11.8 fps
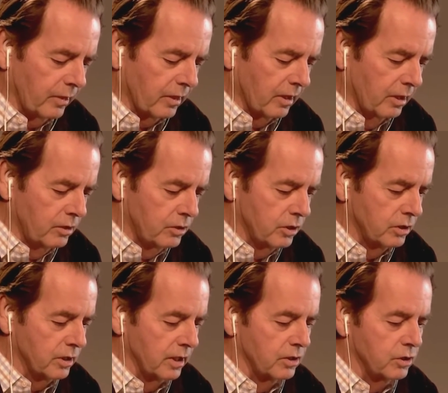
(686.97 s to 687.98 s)
she
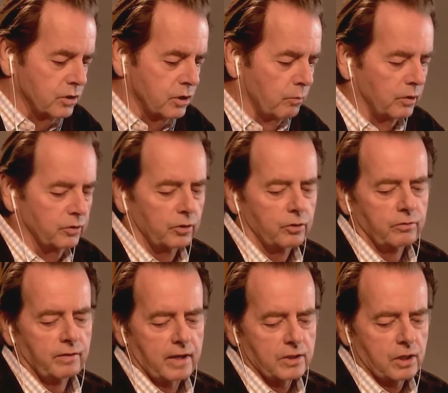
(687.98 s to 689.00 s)
says she wants to do
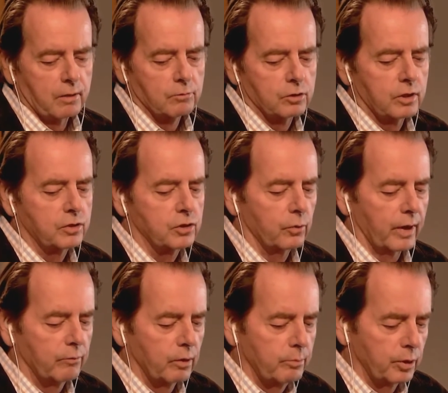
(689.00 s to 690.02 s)
Fast Times. That's great.
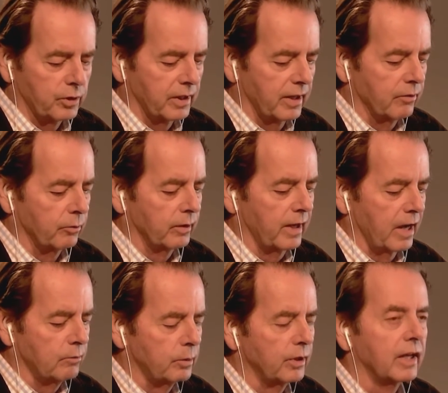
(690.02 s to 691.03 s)
We put her together with
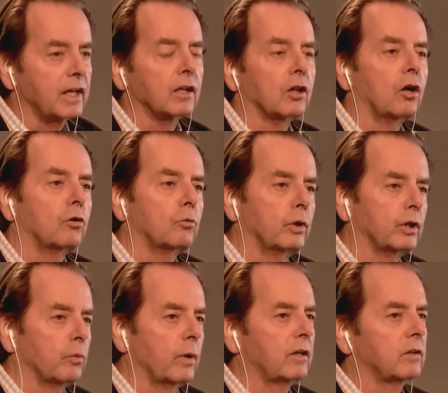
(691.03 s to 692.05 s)
Cameron. They get along really
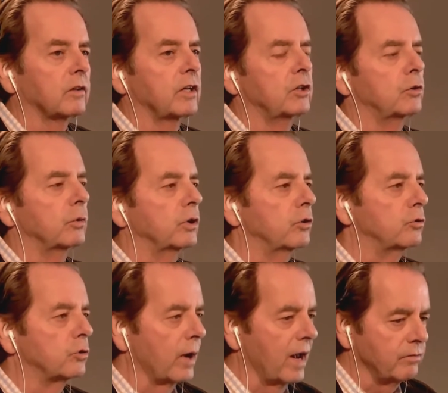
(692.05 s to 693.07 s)
well. They do a new
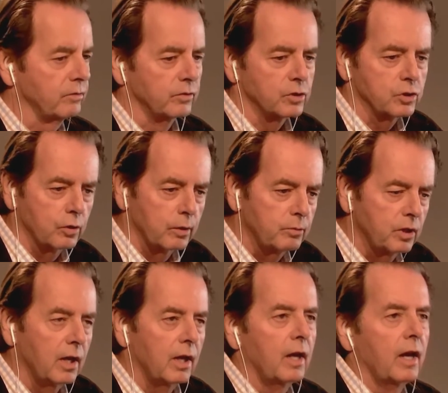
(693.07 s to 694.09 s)
draft of the script,
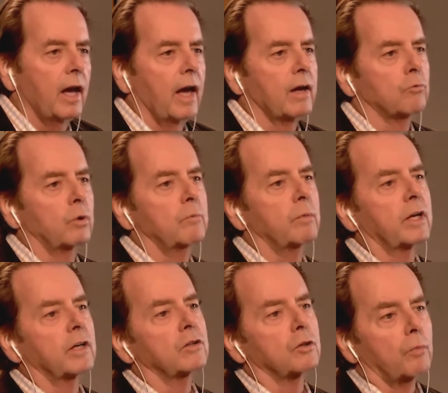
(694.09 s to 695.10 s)
and we
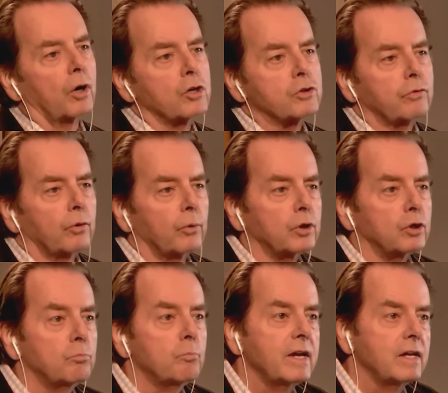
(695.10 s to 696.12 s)
begin to march forward to
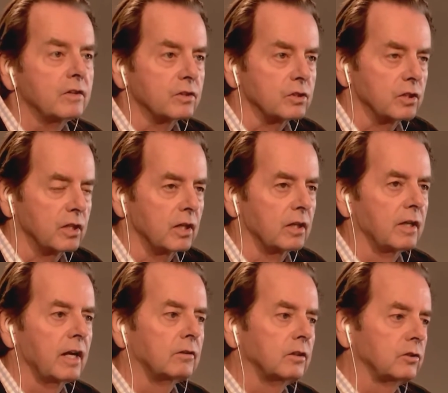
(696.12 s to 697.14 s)
make this thing.
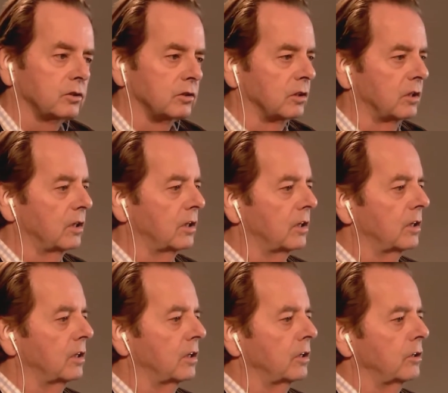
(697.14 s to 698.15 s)
Now, listen.
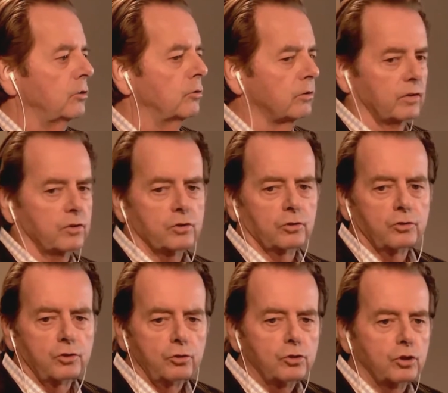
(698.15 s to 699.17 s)
Universal's
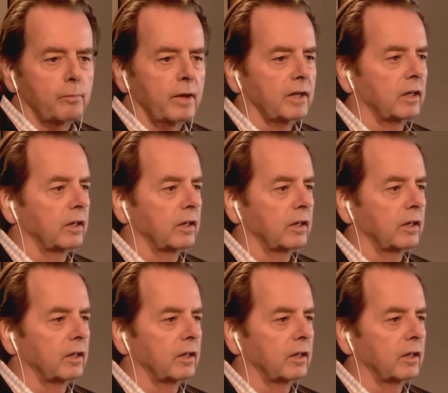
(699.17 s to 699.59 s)
used to making